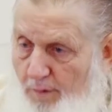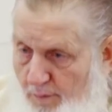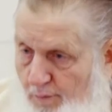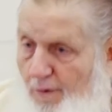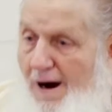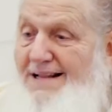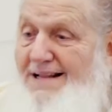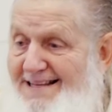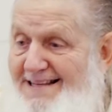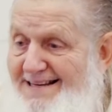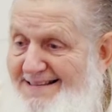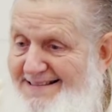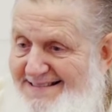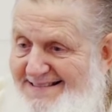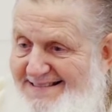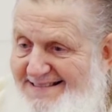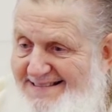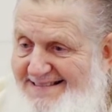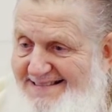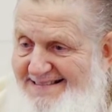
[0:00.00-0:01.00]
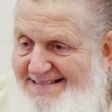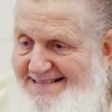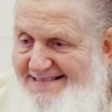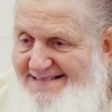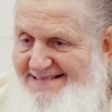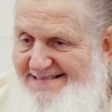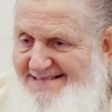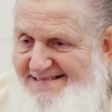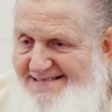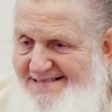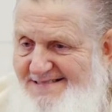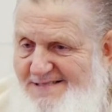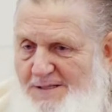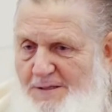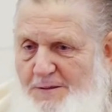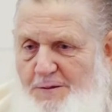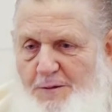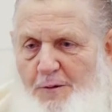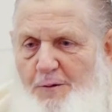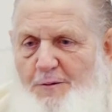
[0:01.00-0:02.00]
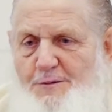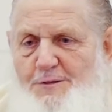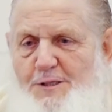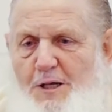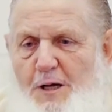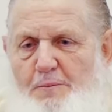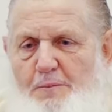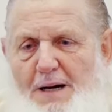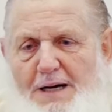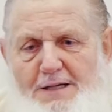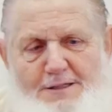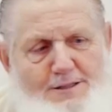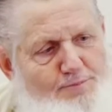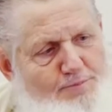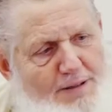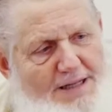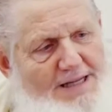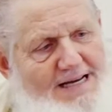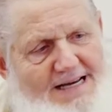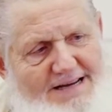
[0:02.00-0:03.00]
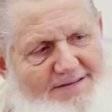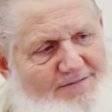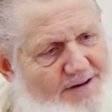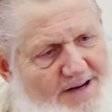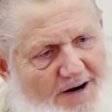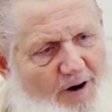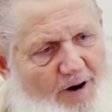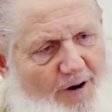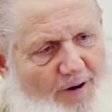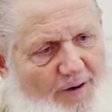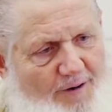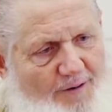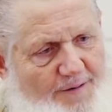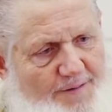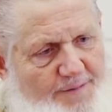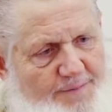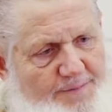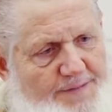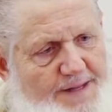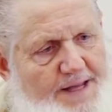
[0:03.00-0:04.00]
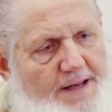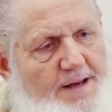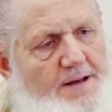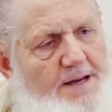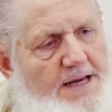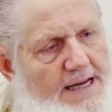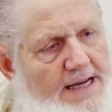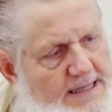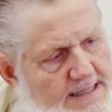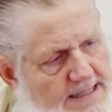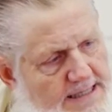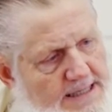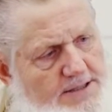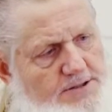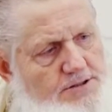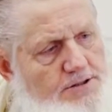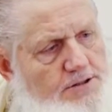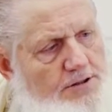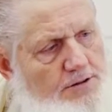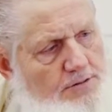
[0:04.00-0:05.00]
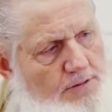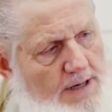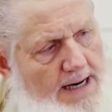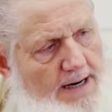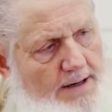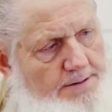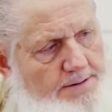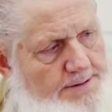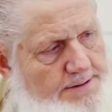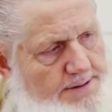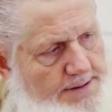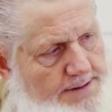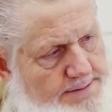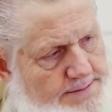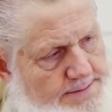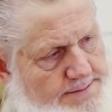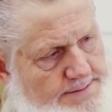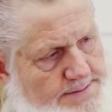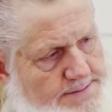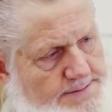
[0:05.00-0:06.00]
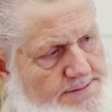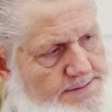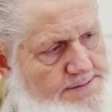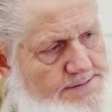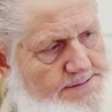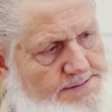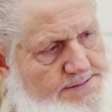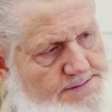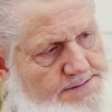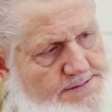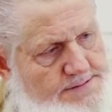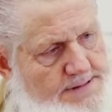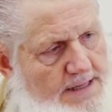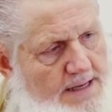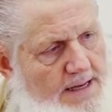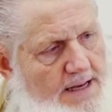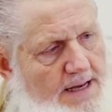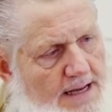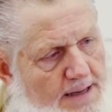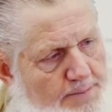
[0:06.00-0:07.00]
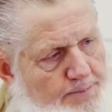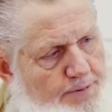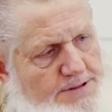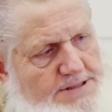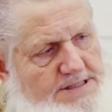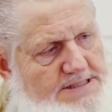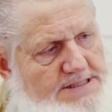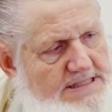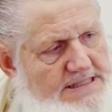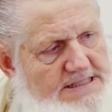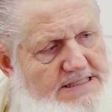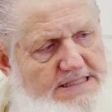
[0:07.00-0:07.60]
What? No, it's not about his belief at all. He digs the ground, he puts the